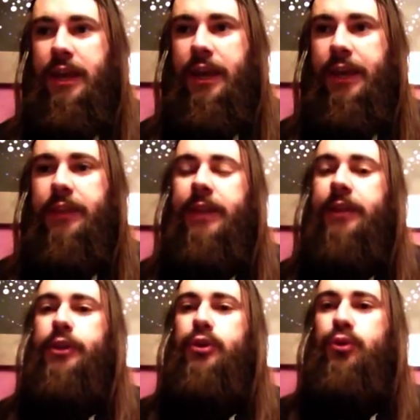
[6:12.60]
and
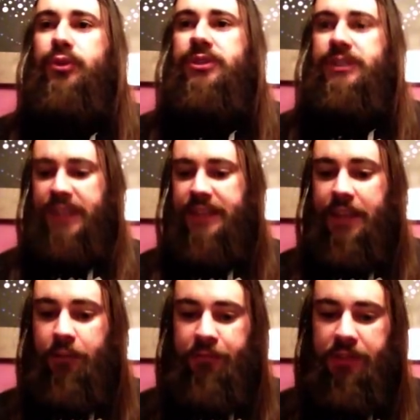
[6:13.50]
I'll use that
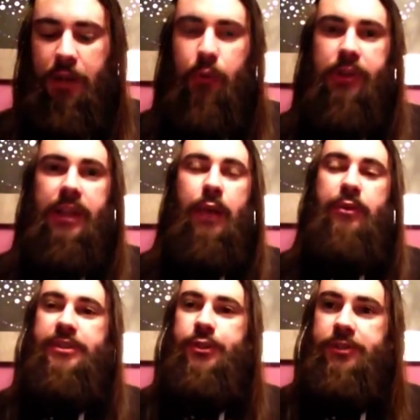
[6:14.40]
half an hour that I
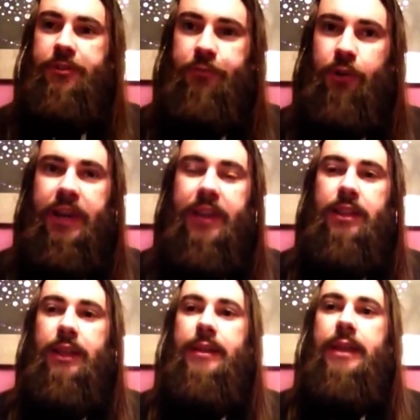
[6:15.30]
was using for
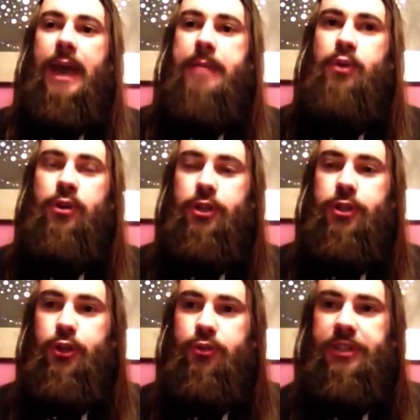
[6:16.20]
Catalan. I'm gonna
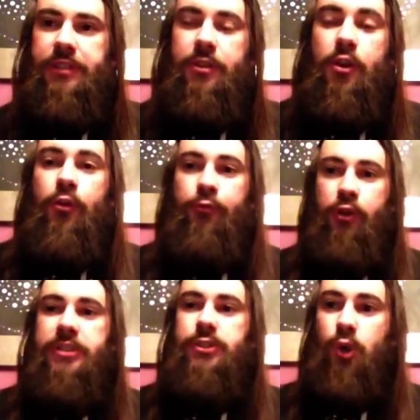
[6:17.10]
use it
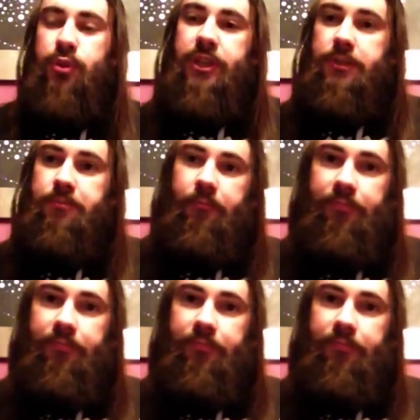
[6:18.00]
for Estonian,